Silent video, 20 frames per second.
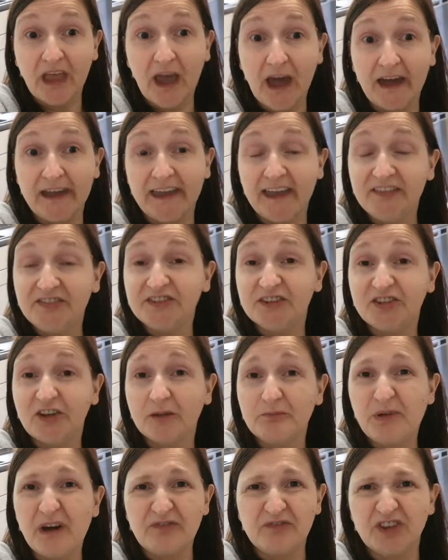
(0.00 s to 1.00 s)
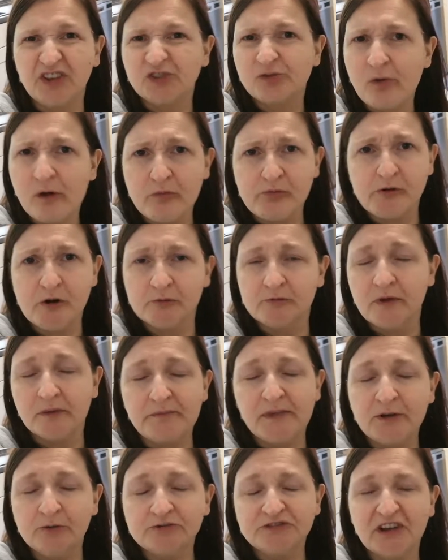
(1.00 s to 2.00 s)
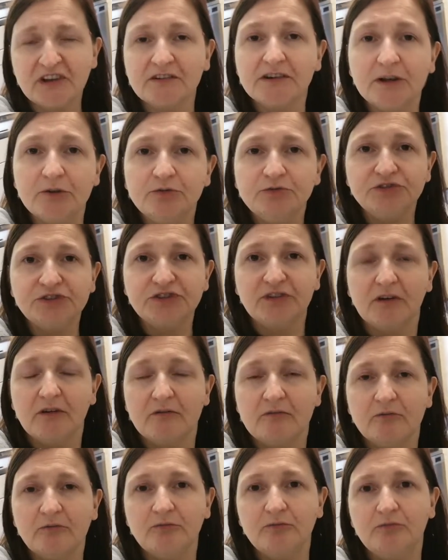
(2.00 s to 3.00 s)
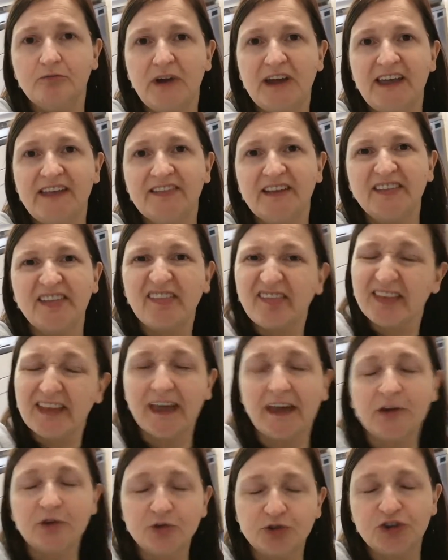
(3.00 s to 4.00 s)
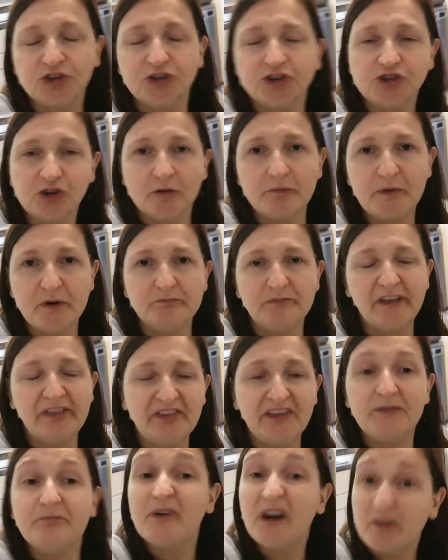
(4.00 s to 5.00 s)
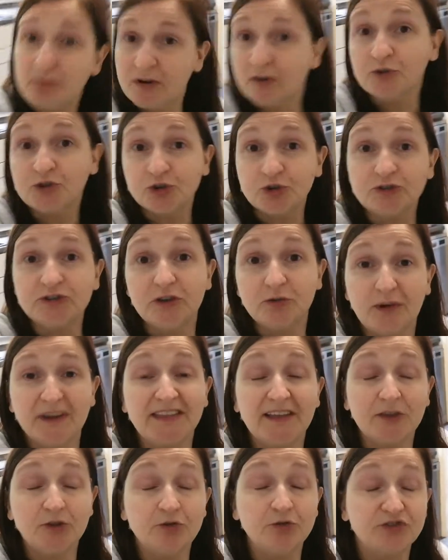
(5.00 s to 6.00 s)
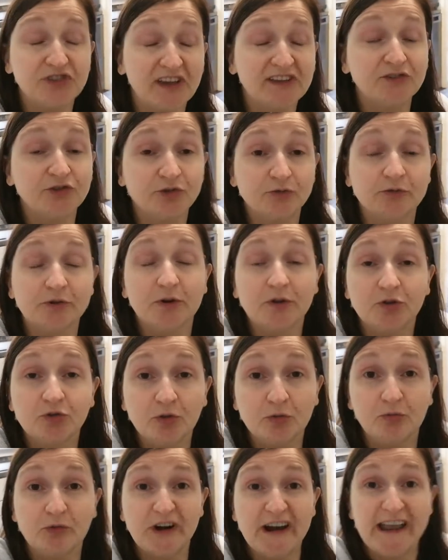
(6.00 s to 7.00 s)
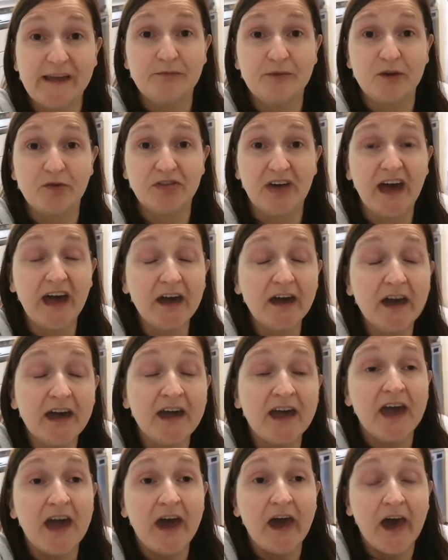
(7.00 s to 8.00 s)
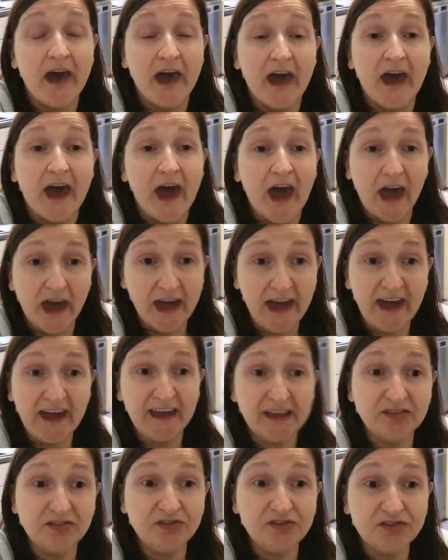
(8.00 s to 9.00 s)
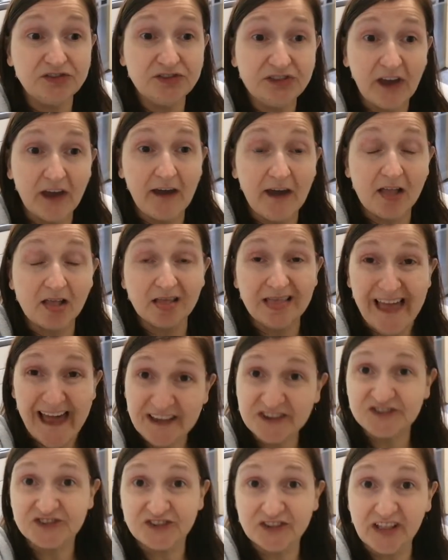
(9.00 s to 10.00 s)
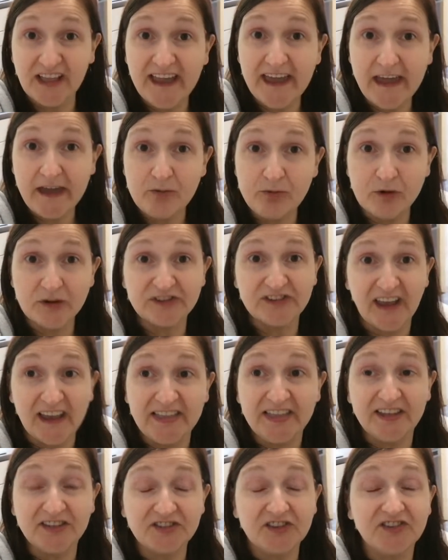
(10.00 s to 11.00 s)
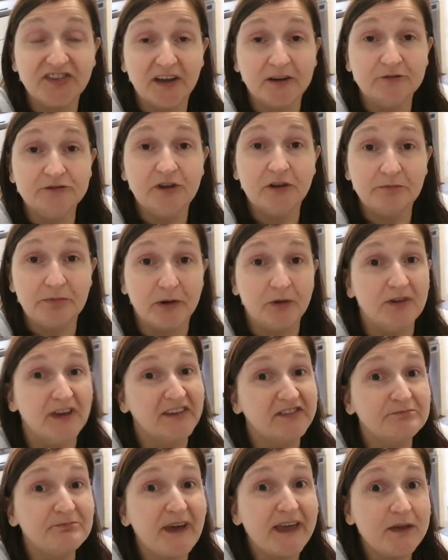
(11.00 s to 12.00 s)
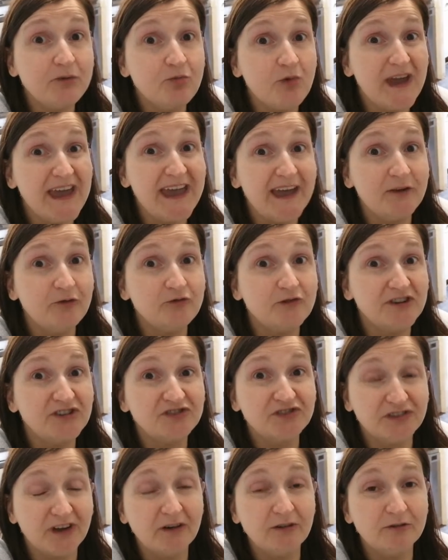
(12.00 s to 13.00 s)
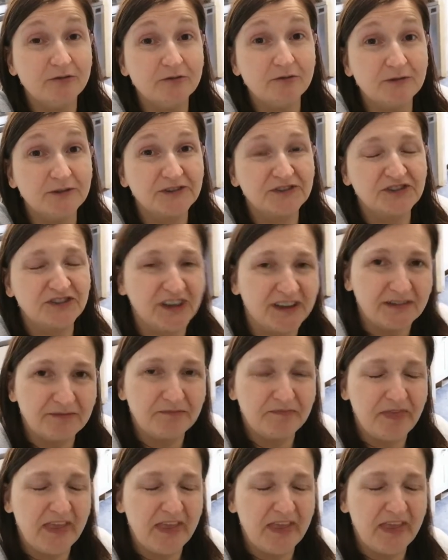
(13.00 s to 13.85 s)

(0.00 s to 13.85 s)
I ended up having to swap all my meals around when I didn't get out to the shop on Monday, but I will show you when I use it, so don't worry about that. And lastly, what I need to tell you about is my weigh-in results.